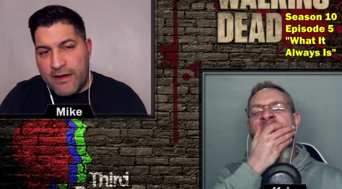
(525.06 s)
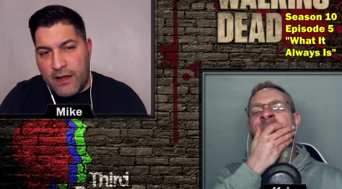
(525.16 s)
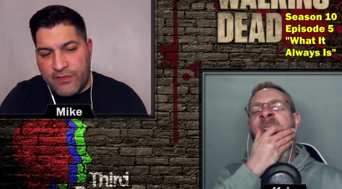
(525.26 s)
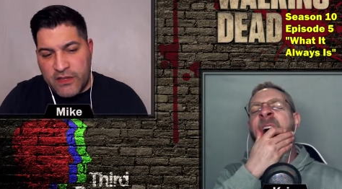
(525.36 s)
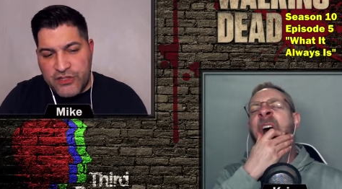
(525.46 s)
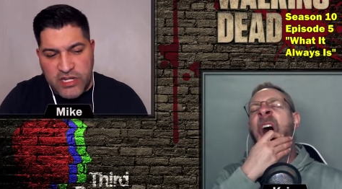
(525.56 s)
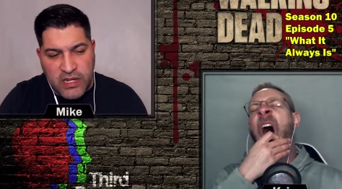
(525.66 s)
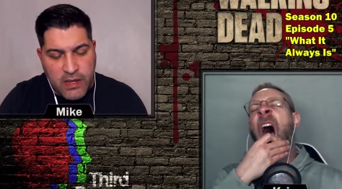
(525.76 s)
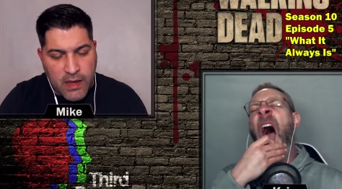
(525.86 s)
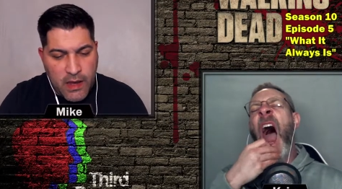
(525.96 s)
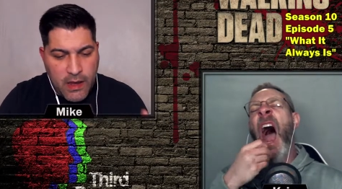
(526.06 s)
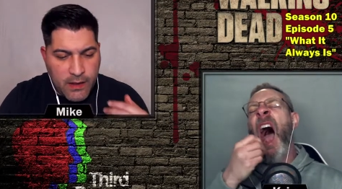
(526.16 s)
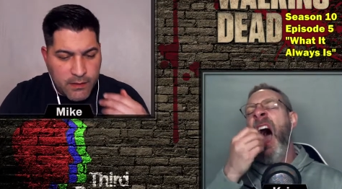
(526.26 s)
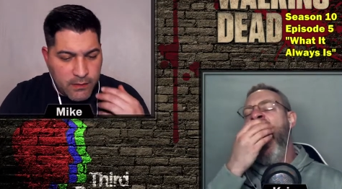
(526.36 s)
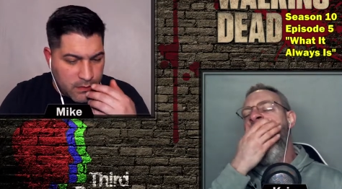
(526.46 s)
Speaker 1: that she. Uh,
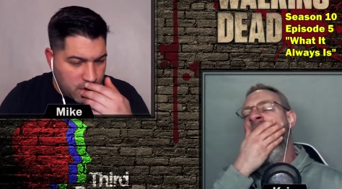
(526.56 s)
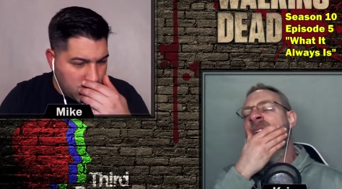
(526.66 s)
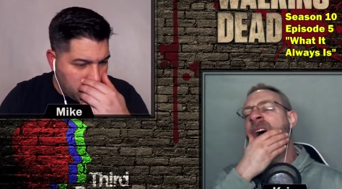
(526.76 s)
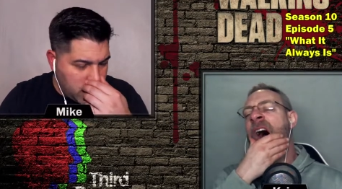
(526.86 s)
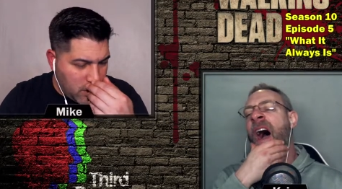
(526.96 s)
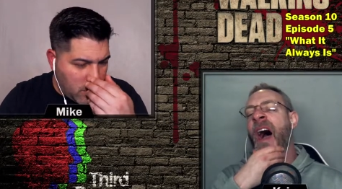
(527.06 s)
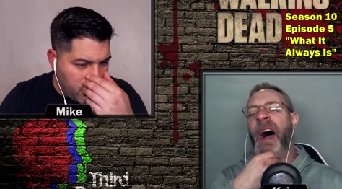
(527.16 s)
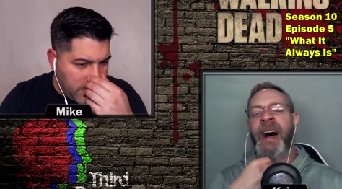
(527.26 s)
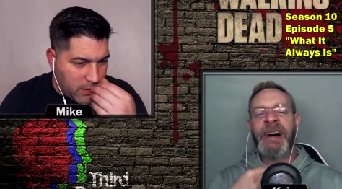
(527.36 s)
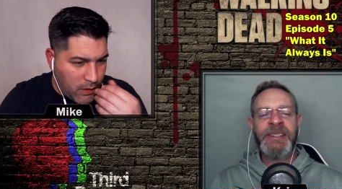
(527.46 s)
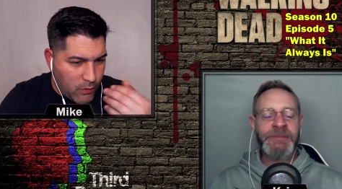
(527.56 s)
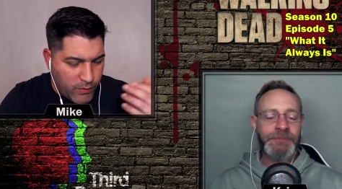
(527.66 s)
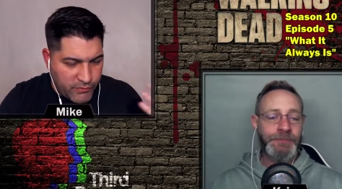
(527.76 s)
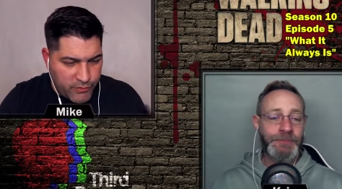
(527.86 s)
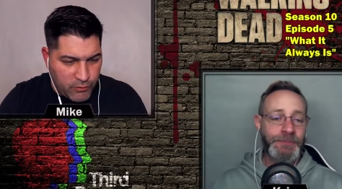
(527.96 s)
you know, Miko was
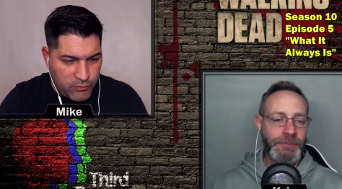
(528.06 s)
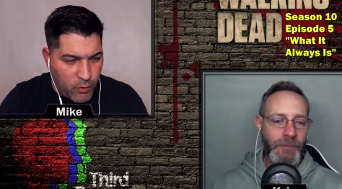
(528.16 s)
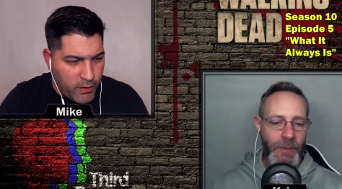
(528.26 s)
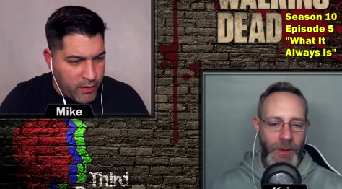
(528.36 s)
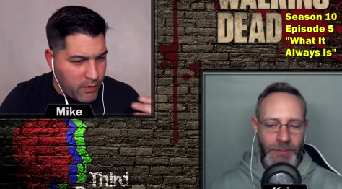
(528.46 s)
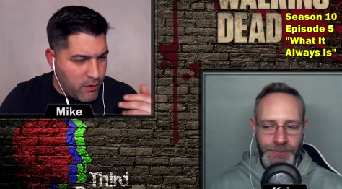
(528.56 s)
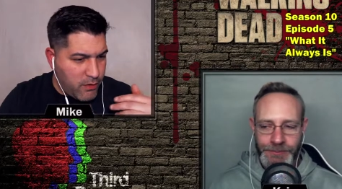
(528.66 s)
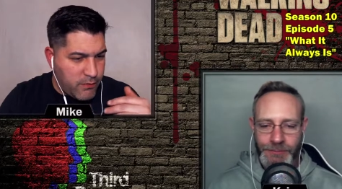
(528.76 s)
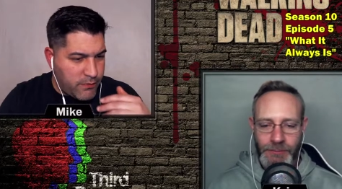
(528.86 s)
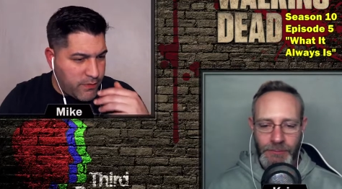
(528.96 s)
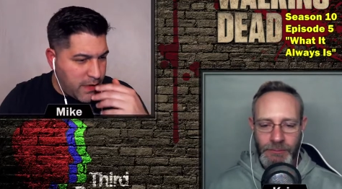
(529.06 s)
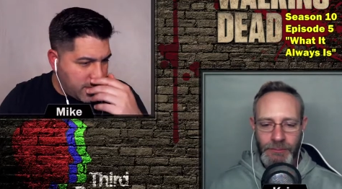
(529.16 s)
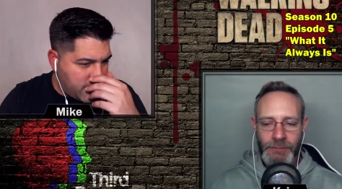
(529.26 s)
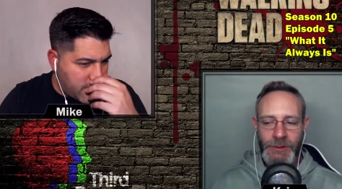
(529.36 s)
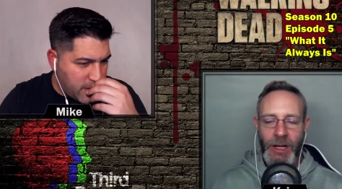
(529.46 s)
her lawyer, and that uh,
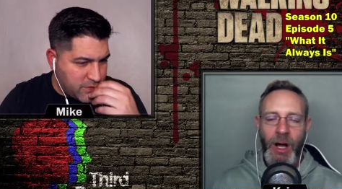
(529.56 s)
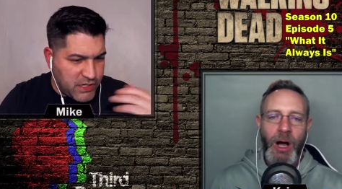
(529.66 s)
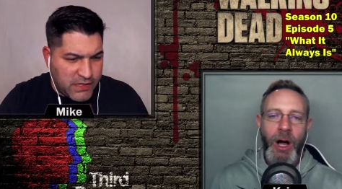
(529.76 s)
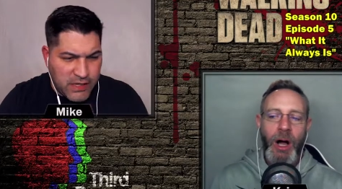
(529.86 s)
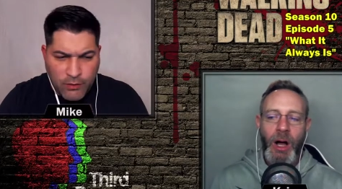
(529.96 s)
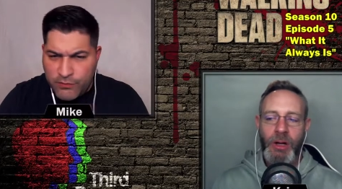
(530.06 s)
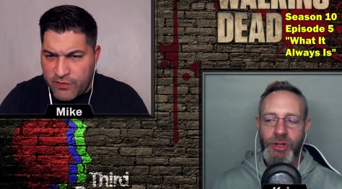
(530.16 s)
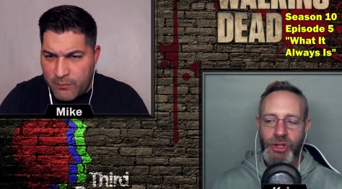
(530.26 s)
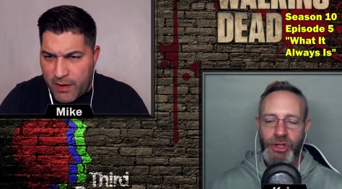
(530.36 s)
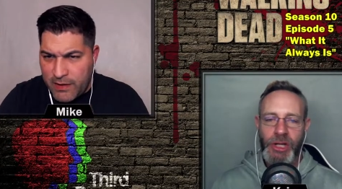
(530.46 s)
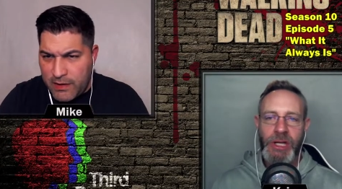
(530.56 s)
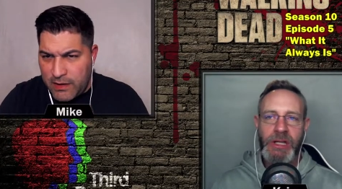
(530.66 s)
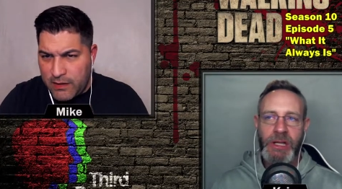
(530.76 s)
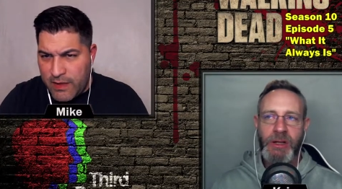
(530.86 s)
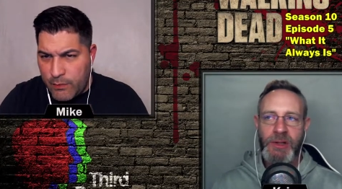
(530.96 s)
she killed somebody. She and
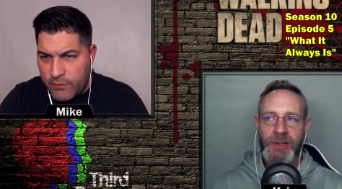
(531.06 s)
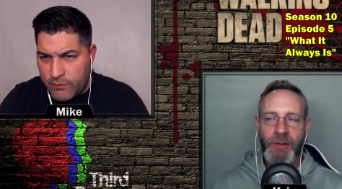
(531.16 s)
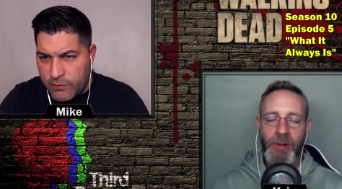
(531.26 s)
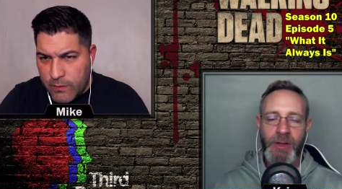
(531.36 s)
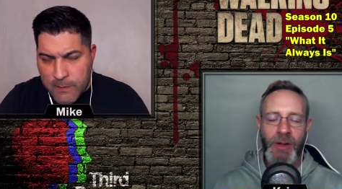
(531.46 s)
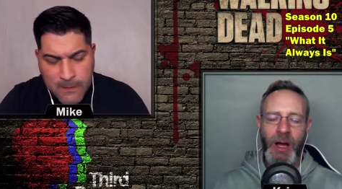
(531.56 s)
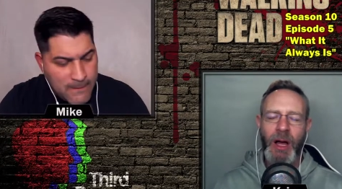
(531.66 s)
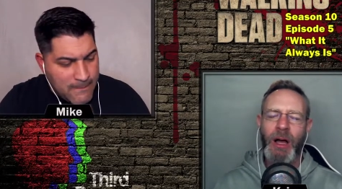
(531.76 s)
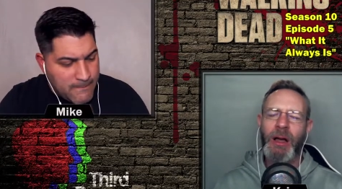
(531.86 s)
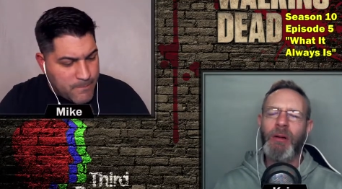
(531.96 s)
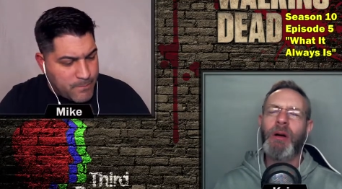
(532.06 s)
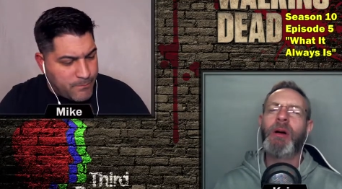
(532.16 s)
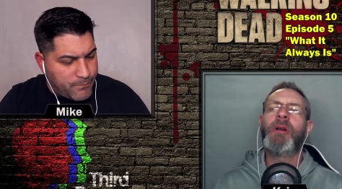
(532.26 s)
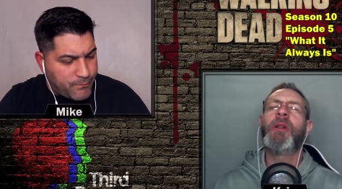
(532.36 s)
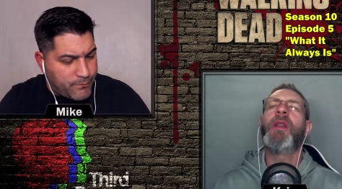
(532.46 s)
killed was...
Speaker 2: someone. Uh, Oh,
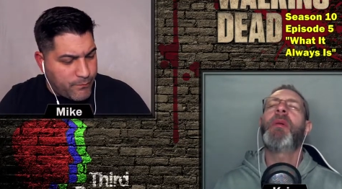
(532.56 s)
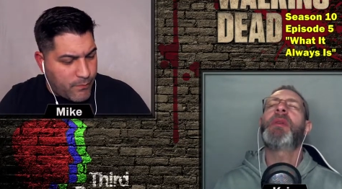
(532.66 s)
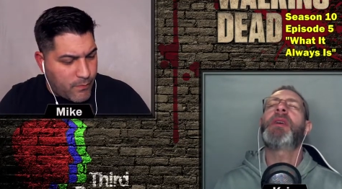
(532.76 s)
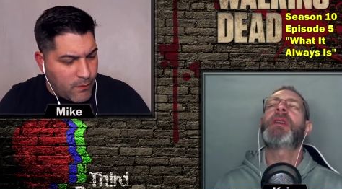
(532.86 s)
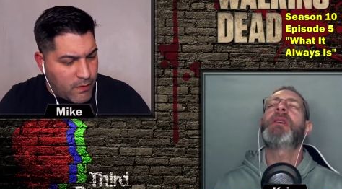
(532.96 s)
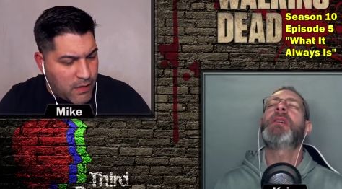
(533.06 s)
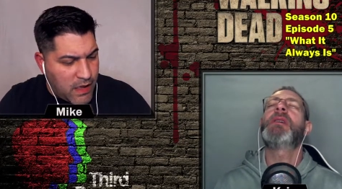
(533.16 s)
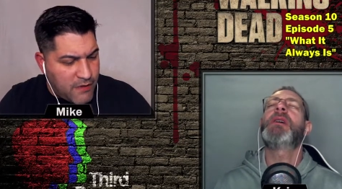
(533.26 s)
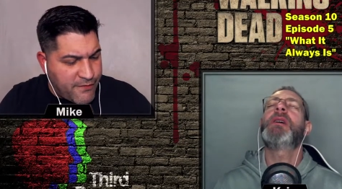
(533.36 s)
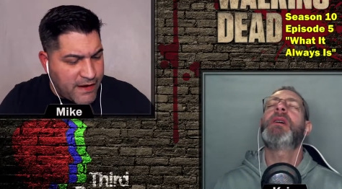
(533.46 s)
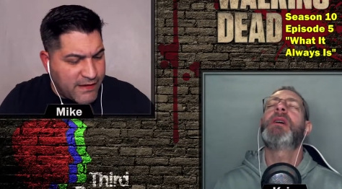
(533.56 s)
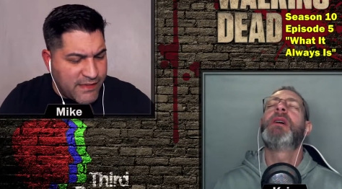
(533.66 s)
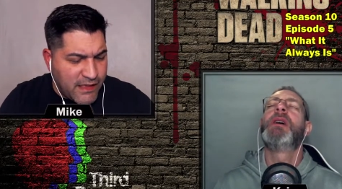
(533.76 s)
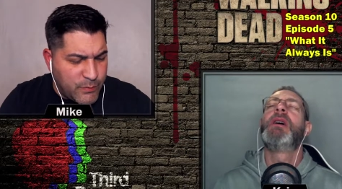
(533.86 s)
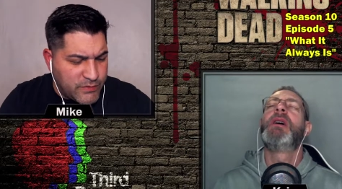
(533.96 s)
hold on, let me think.
Speaker 1: I forgot exactly
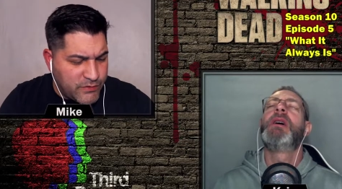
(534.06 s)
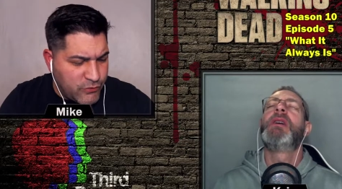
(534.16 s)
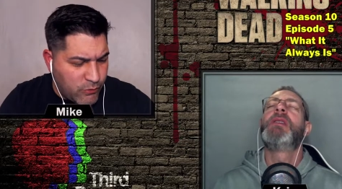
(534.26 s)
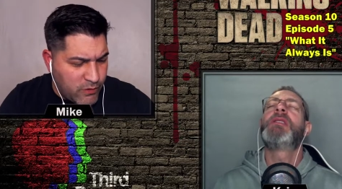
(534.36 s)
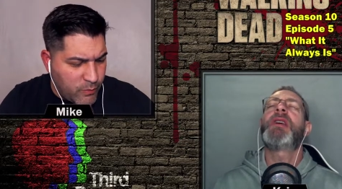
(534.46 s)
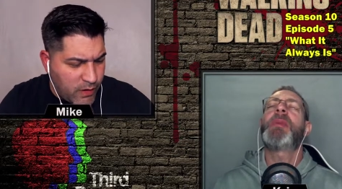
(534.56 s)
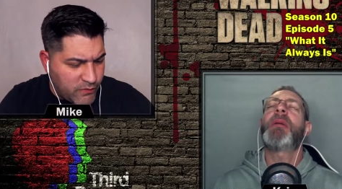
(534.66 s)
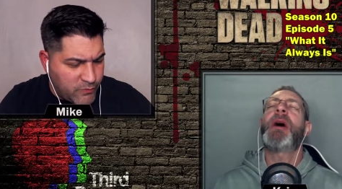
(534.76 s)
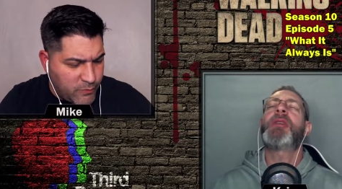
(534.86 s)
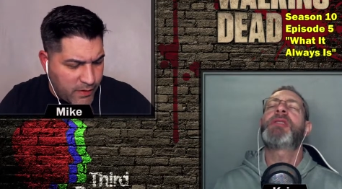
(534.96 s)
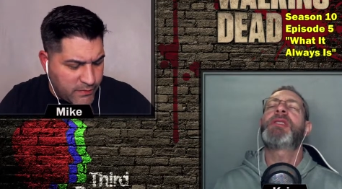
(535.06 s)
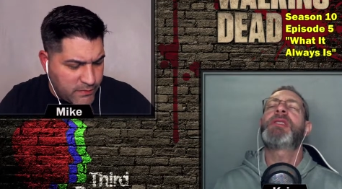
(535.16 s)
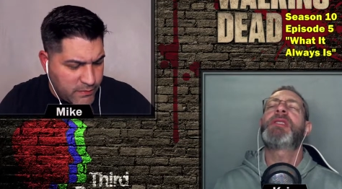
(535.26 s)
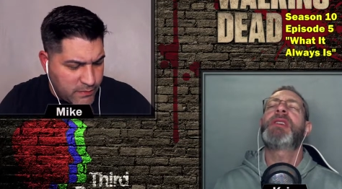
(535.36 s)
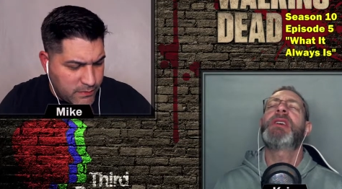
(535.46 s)
what the story was. Something about her
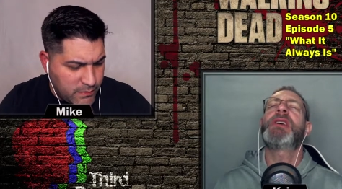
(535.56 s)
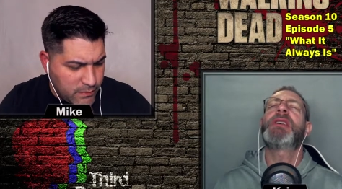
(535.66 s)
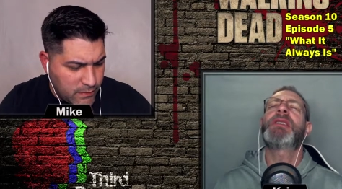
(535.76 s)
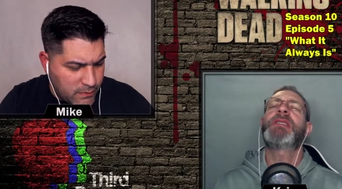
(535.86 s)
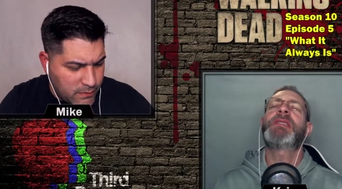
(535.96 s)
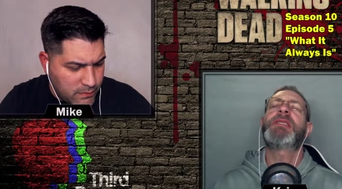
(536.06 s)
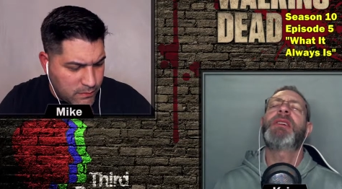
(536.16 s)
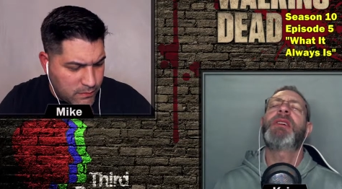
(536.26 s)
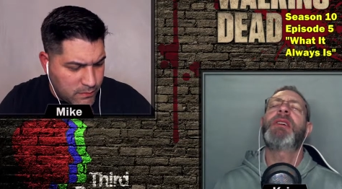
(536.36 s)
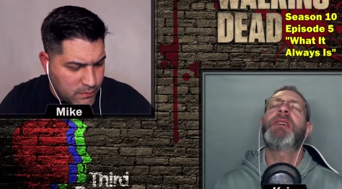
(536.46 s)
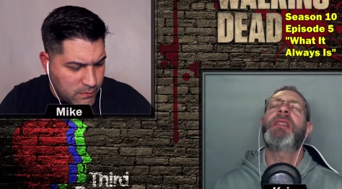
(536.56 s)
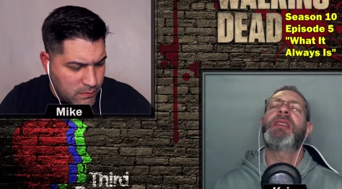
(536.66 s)
Speaker 2: sister, like